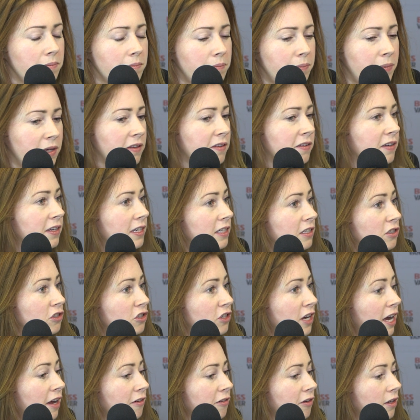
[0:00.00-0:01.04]
B C in
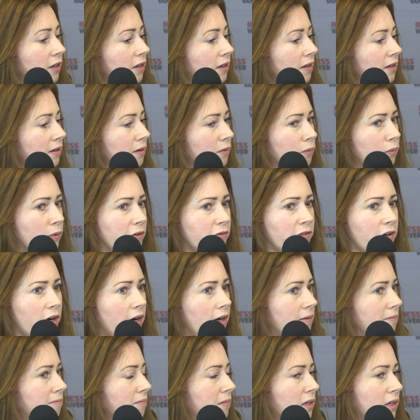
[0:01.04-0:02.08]
general, we've
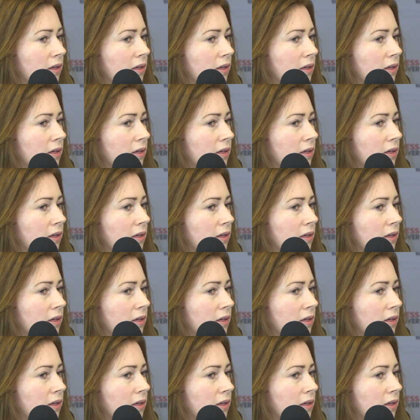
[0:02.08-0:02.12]
got